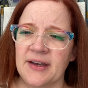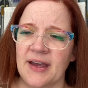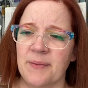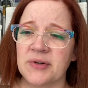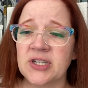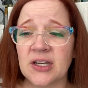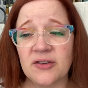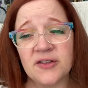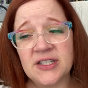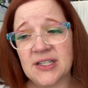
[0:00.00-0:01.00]
And
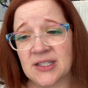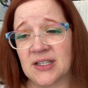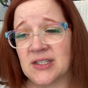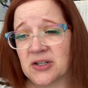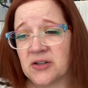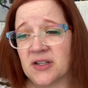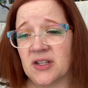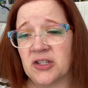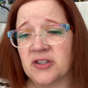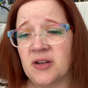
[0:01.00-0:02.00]
particularly disconcerted, the
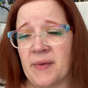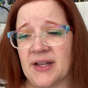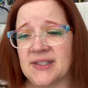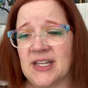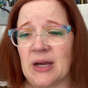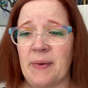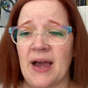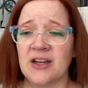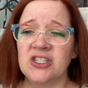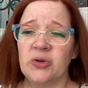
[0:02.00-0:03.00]
learned man sank
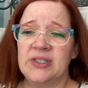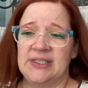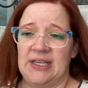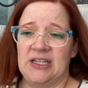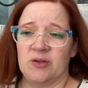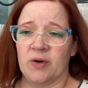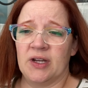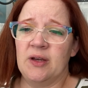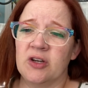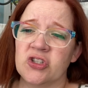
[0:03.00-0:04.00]
back into his seat, where
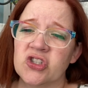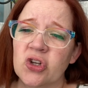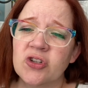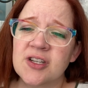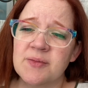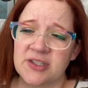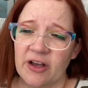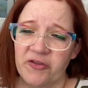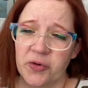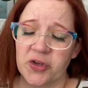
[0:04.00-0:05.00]
he consoled
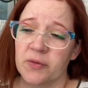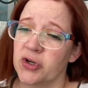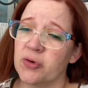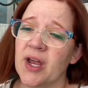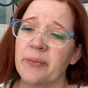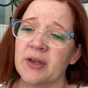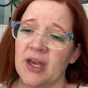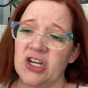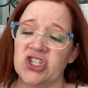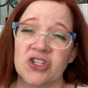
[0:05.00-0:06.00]
himself with a renewed
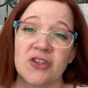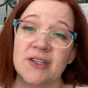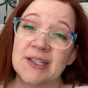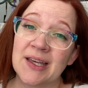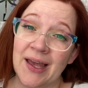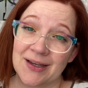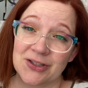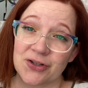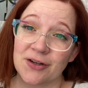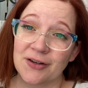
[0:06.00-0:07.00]
application to the
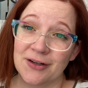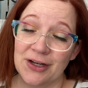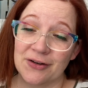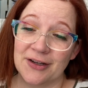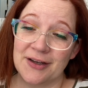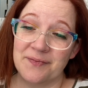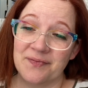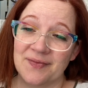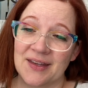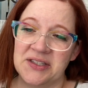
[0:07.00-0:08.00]
decanter near him.
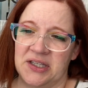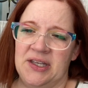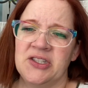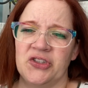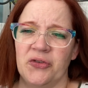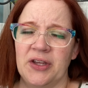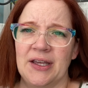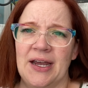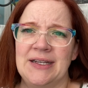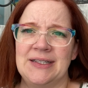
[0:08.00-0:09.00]
He's like, yes, it's only
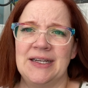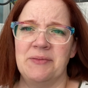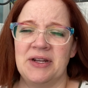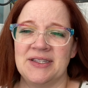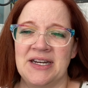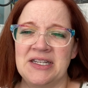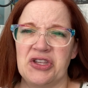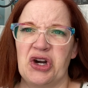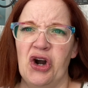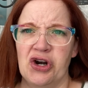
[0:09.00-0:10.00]
an idea, but it's an idea
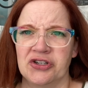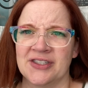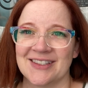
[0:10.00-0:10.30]
that hurts.